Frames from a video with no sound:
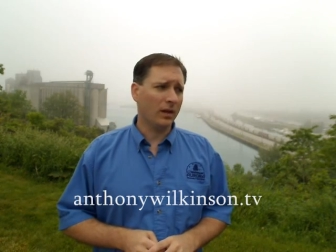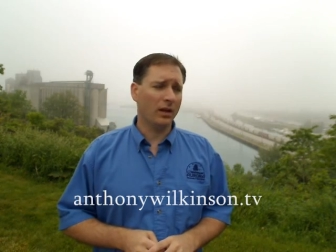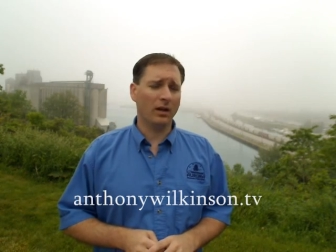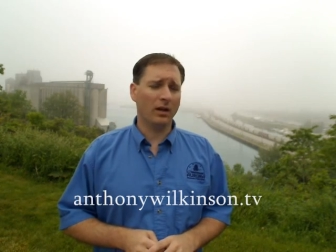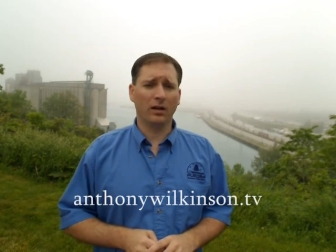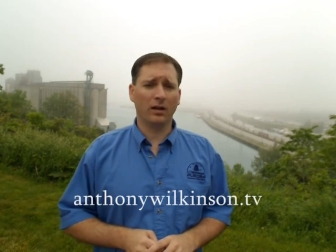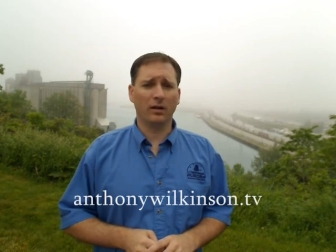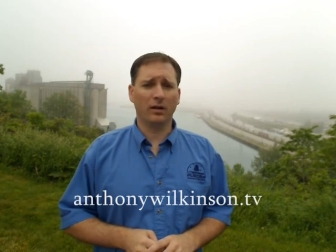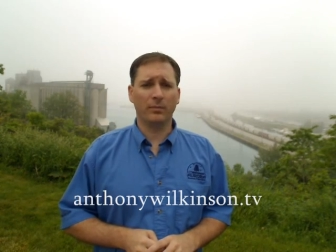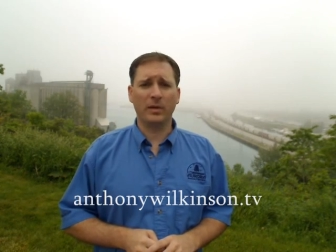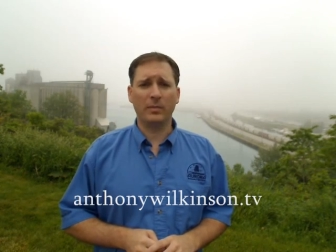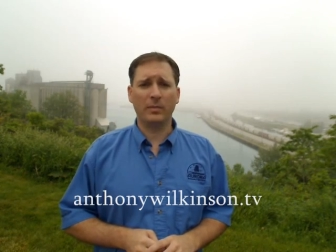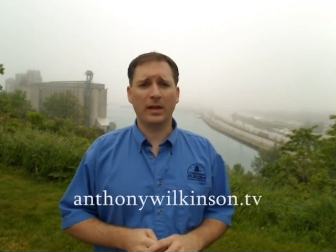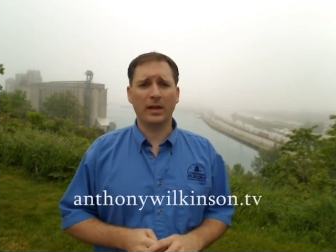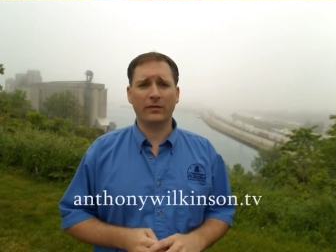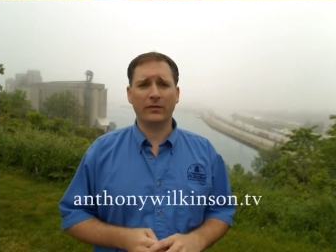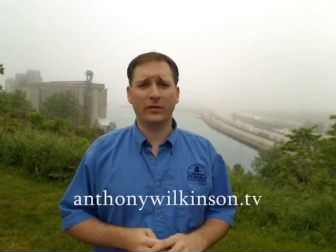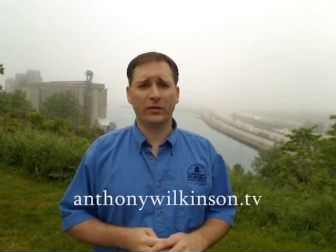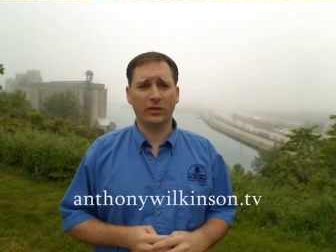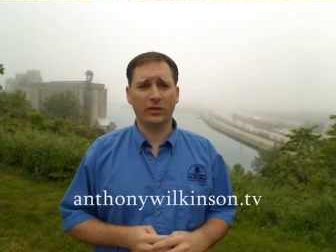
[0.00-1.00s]
Uh, people
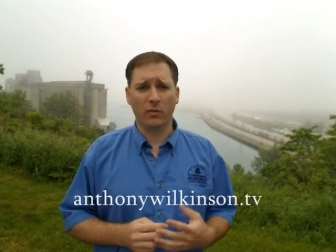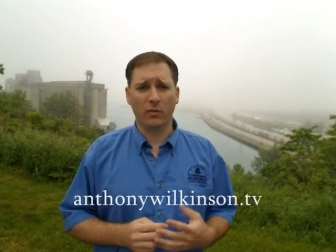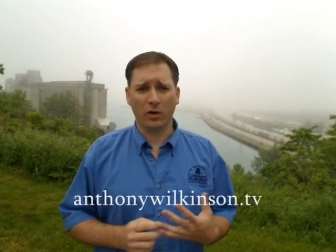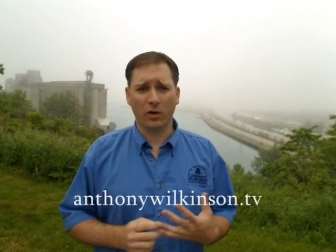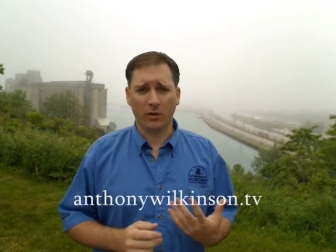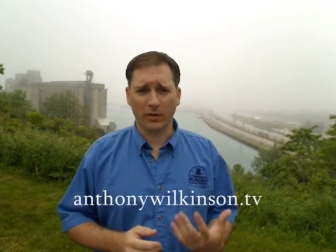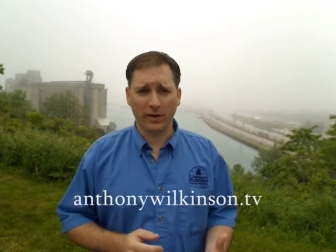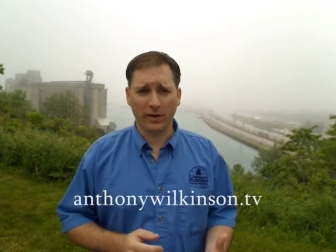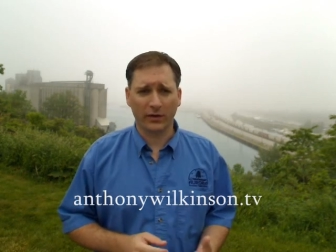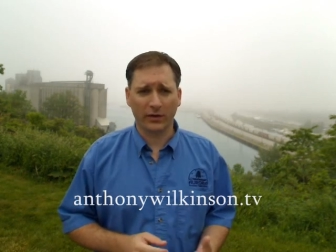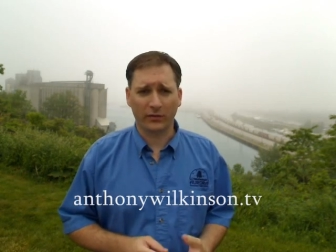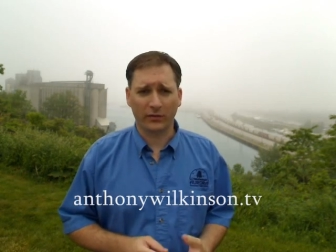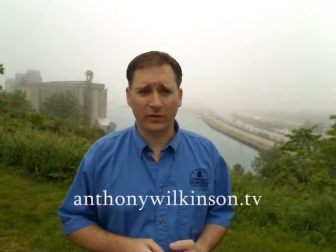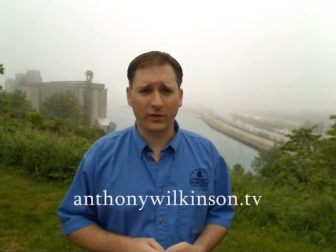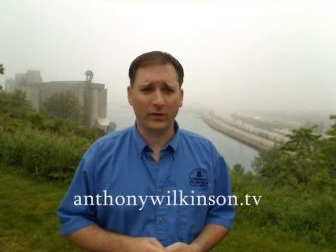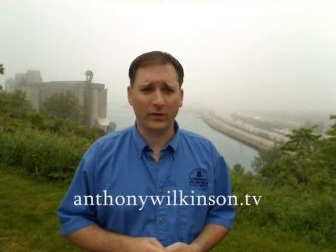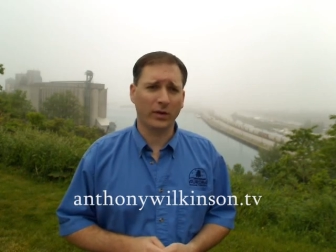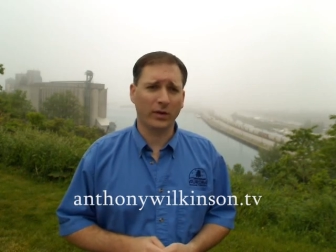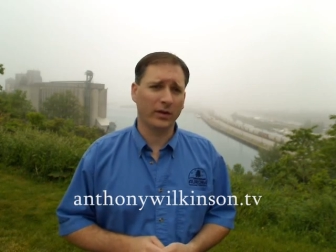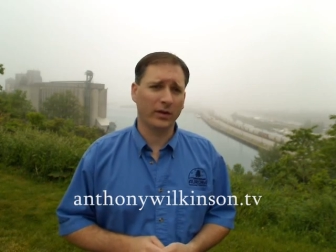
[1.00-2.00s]
have to do more with less
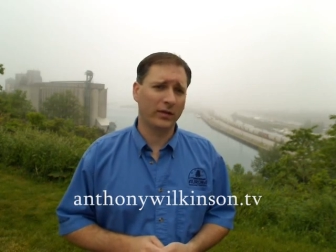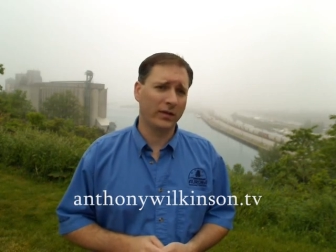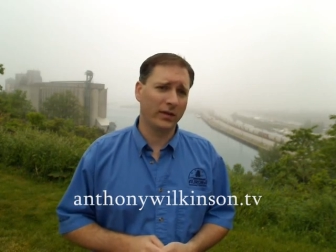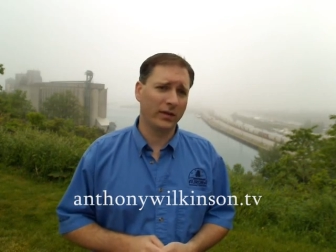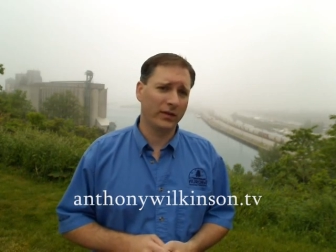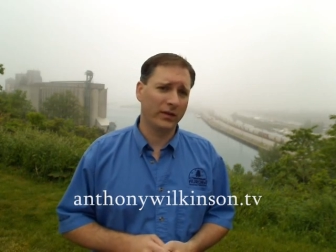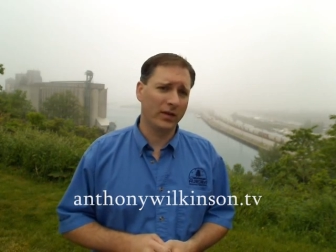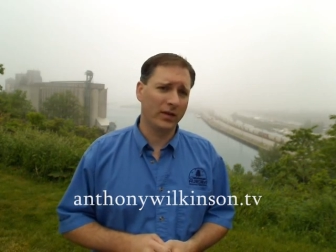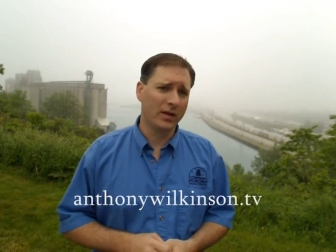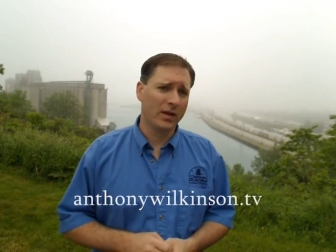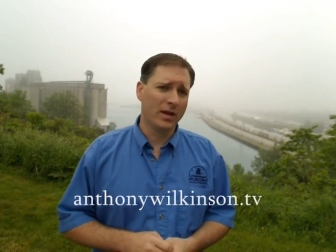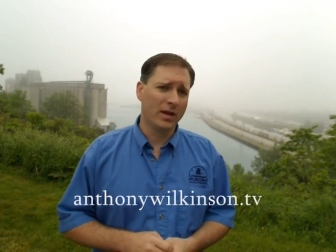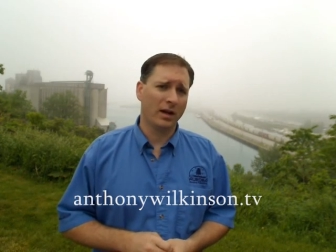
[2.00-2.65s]
resources.